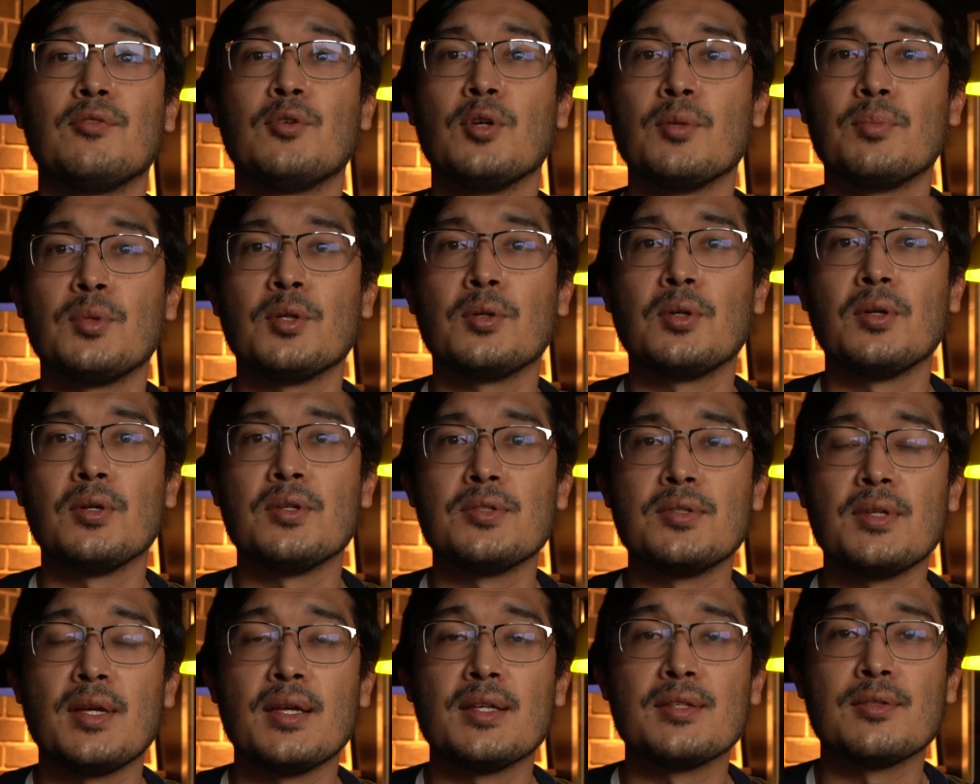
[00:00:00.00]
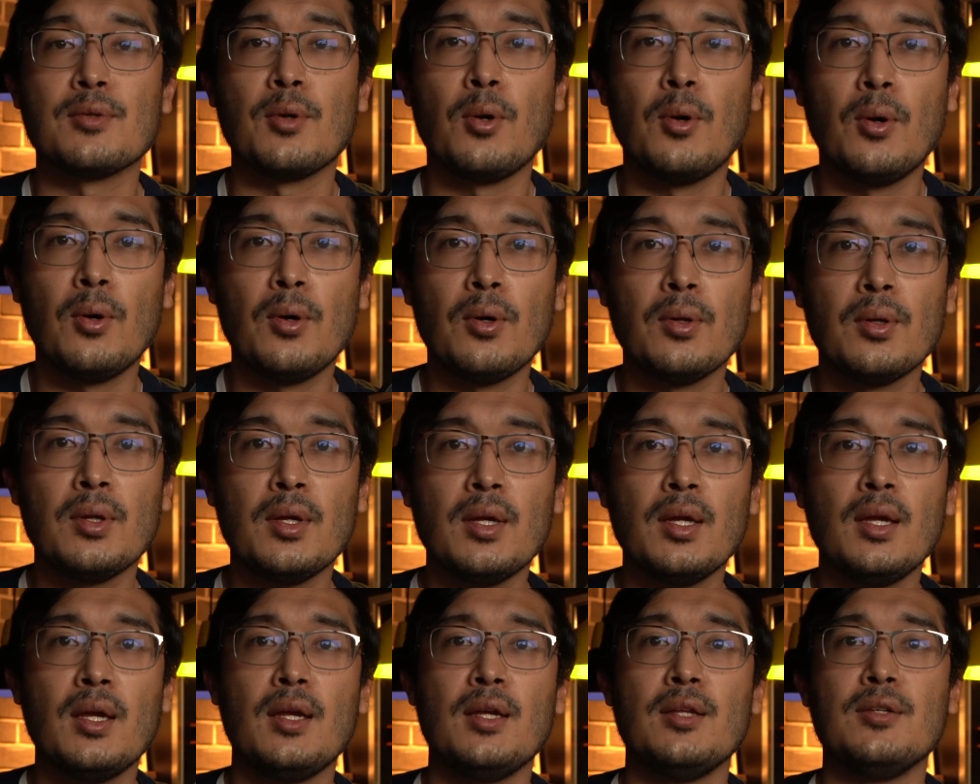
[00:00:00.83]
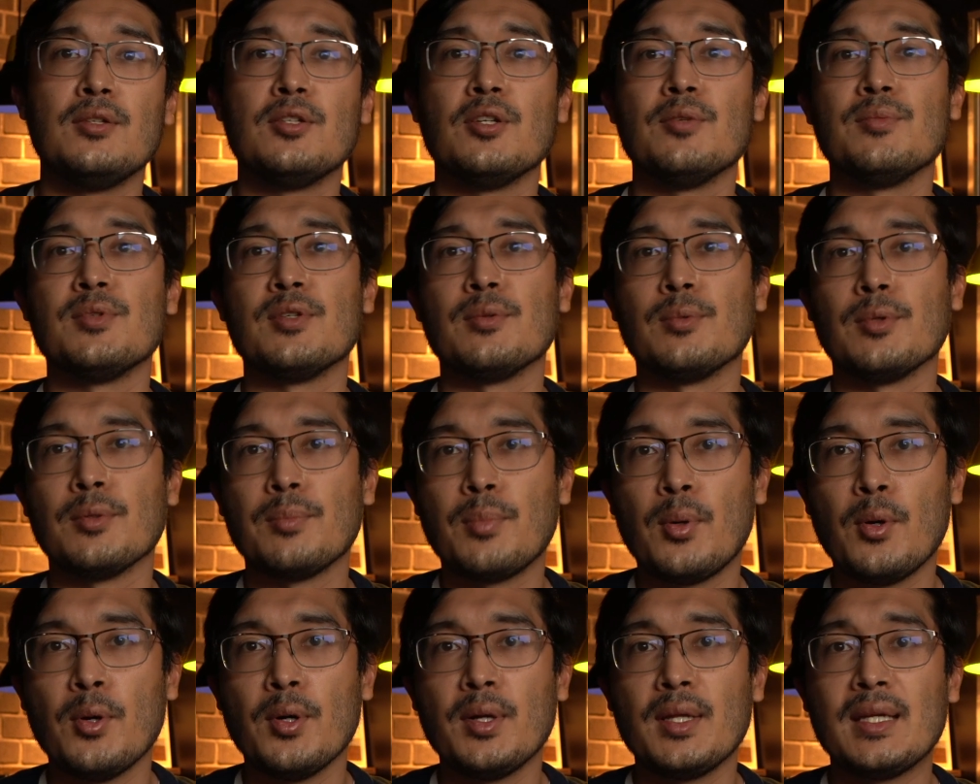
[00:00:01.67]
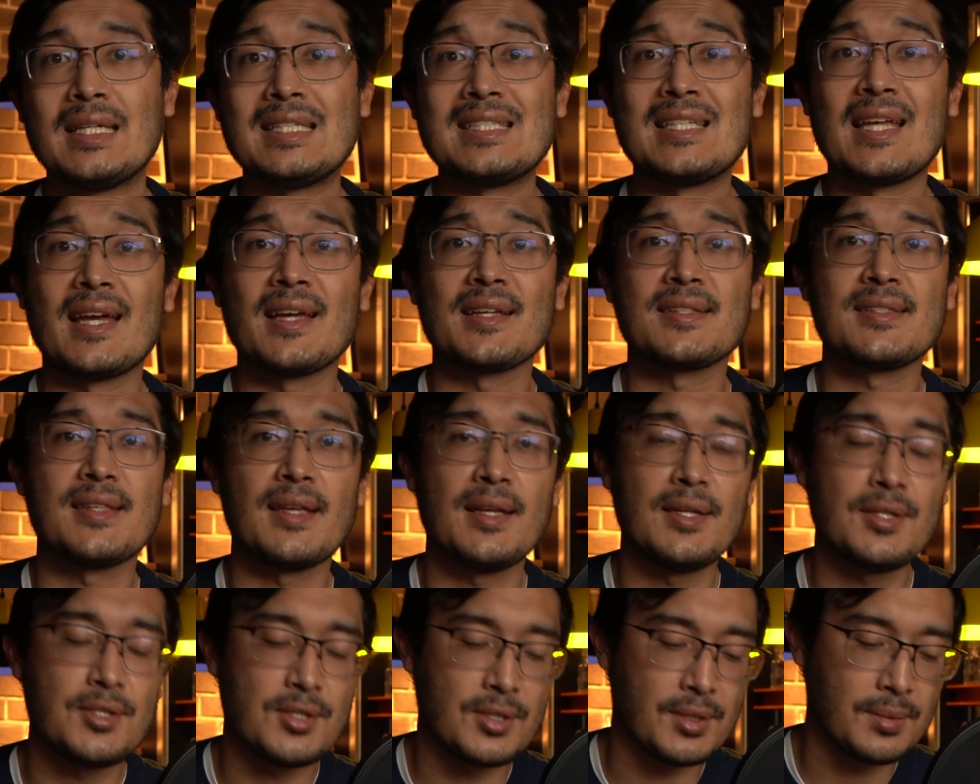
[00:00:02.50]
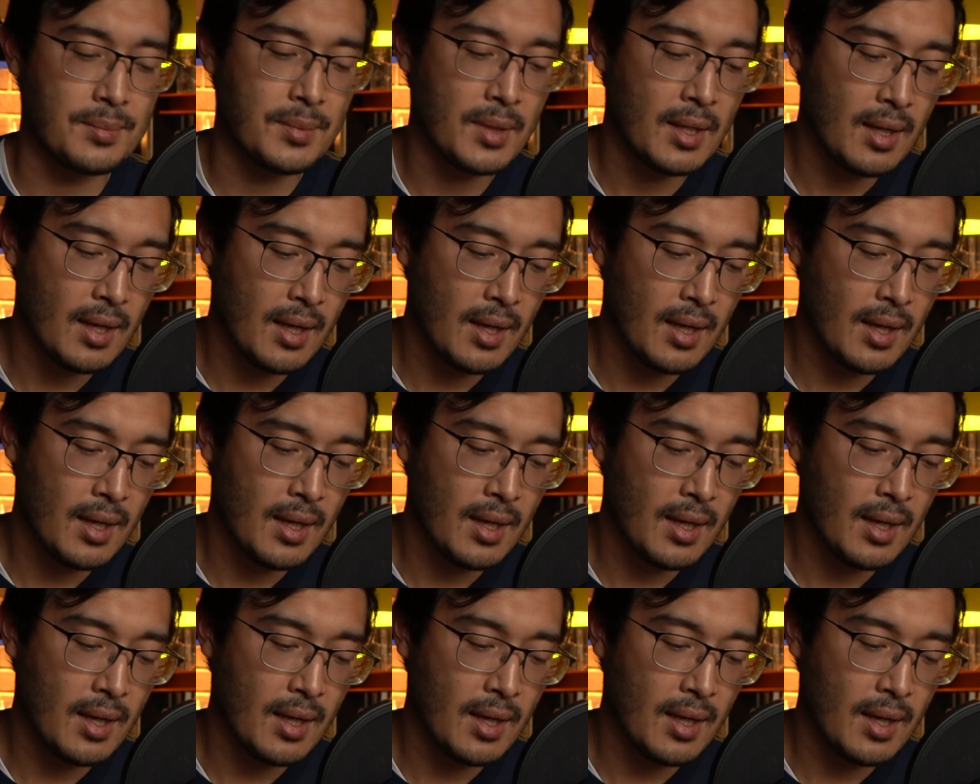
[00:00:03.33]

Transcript: of cryptocurrency as a whole in terms of reporting and taxation.